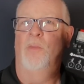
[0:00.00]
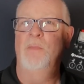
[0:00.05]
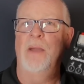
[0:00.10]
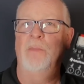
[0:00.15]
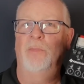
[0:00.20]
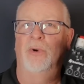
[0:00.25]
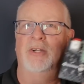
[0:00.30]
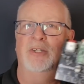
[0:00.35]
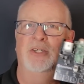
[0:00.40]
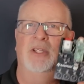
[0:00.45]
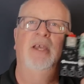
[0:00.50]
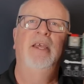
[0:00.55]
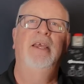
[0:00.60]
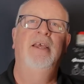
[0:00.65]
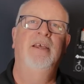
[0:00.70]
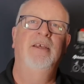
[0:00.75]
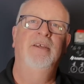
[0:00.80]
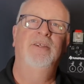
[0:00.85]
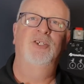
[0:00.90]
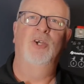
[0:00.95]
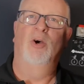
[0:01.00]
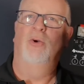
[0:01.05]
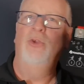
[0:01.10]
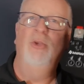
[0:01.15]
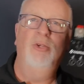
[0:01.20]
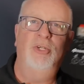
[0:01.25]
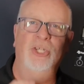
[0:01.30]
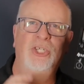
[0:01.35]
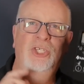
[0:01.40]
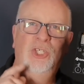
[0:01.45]
members. So
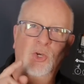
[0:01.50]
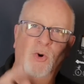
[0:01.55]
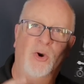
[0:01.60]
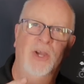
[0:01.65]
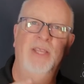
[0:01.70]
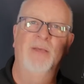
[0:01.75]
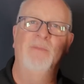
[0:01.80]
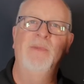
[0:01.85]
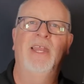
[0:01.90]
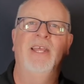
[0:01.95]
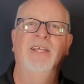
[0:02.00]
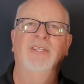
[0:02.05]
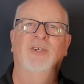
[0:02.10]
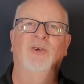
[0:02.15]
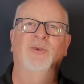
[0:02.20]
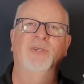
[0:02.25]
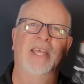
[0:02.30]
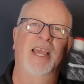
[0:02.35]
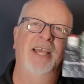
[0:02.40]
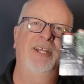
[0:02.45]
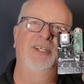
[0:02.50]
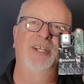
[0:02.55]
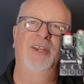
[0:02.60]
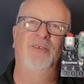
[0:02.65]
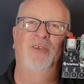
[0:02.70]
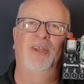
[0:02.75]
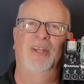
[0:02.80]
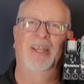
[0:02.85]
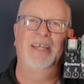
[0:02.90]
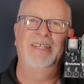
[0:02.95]
you should join the MIDI Association
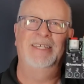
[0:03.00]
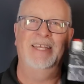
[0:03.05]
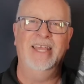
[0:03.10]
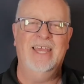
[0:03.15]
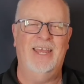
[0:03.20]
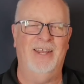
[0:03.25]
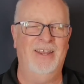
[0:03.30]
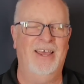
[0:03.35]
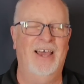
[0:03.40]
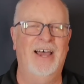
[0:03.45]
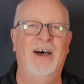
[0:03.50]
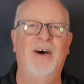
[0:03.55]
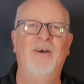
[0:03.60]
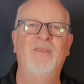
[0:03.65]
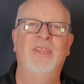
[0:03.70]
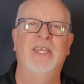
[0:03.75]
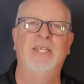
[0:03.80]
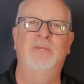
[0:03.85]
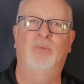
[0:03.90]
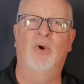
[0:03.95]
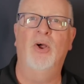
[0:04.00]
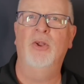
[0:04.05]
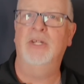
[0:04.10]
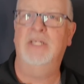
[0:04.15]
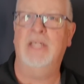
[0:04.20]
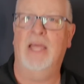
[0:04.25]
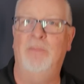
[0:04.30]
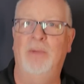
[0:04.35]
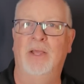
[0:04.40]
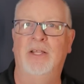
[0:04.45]
if you'd like to get uh, these
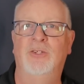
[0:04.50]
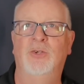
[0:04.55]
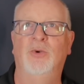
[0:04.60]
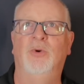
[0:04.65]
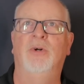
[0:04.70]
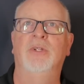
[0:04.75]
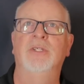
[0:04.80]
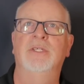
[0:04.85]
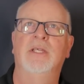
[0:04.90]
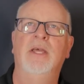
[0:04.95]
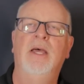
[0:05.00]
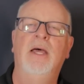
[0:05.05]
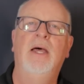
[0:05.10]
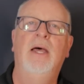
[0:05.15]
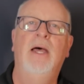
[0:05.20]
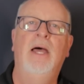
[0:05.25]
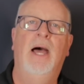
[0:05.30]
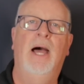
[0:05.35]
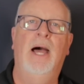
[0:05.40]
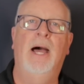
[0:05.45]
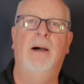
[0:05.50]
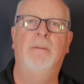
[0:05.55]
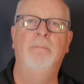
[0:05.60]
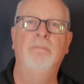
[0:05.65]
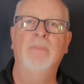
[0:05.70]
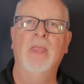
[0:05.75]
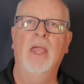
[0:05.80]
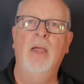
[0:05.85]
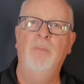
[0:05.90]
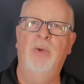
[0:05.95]
prototyping tools.
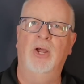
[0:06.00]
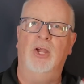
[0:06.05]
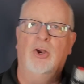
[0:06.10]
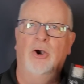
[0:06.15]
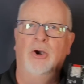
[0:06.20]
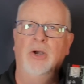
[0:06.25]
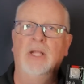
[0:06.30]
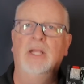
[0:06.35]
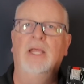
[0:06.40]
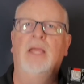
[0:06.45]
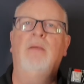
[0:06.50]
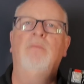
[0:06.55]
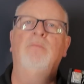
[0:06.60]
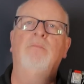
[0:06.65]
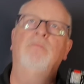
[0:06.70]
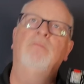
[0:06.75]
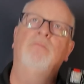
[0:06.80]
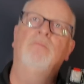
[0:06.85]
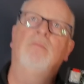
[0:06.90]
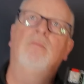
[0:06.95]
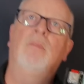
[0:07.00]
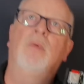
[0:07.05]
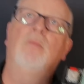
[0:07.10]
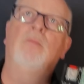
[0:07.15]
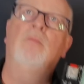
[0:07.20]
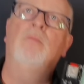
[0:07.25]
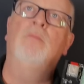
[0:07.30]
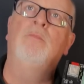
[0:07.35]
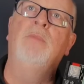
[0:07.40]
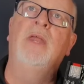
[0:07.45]
Um, but currently,
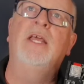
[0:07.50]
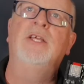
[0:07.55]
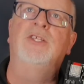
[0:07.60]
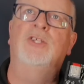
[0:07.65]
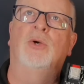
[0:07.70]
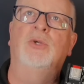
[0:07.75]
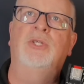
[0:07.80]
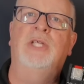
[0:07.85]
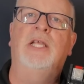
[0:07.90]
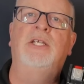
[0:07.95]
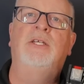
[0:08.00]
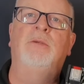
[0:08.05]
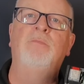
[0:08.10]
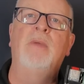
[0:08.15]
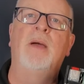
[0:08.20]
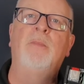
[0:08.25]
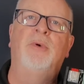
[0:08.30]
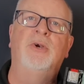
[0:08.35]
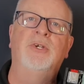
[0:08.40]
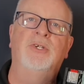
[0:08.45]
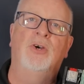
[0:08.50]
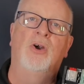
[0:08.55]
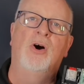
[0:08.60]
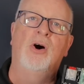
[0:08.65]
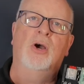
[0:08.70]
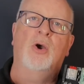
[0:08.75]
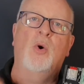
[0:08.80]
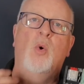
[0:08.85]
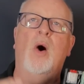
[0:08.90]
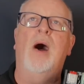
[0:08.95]
MIDI association members are
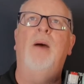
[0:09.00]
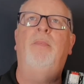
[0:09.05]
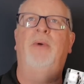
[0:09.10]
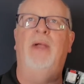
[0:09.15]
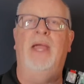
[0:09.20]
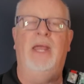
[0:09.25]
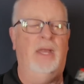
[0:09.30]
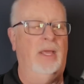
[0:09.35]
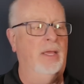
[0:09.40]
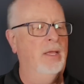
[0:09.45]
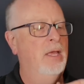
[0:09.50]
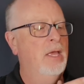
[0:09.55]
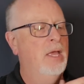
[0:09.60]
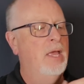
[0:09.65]
all cooperating